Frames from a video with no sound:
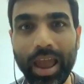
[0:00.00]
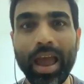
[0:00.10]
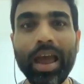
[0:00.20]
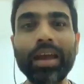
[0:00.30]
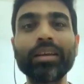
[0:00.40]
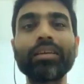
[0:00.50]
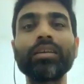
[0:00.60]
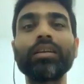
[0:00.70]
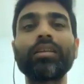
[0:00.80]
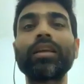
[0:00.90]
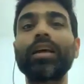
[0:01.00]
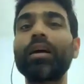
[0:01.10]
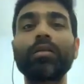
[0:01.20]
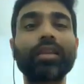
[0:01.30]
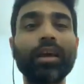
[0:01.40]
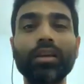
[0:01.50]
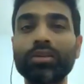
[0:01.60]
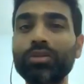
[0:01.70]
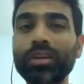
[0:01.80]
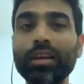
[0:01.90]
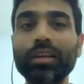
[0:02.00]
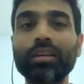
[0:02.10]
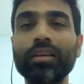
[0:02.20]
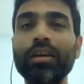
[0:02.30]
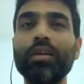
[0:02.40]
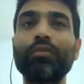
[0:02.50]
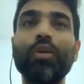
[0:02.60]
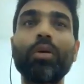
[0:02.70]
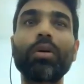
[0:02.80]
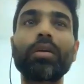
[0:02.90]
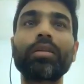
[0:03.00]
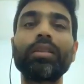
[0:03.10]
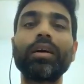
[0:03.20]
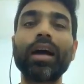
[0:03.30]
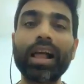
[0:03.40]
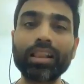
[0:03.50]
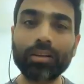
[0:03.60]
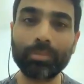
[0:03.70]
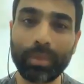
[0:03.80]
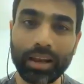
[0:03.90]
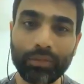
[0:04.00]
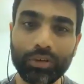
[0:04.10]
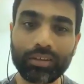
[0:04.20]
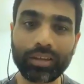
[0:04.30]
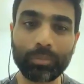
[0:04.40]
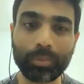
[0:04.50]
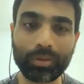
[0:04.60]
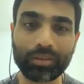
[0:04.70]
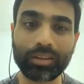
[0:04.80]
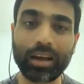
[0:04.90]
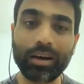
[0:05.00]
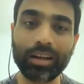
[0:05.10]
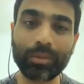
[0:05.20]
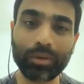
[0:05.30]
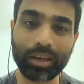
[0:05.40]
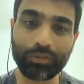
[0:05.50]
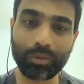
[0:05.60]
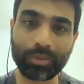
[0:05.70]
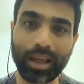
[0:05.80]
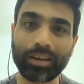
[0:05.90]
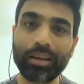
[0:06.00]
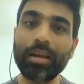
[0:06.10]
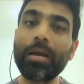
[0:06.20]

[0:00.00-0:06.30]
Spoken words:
and they are using it for the health benefits and purposes. They are earning money from that.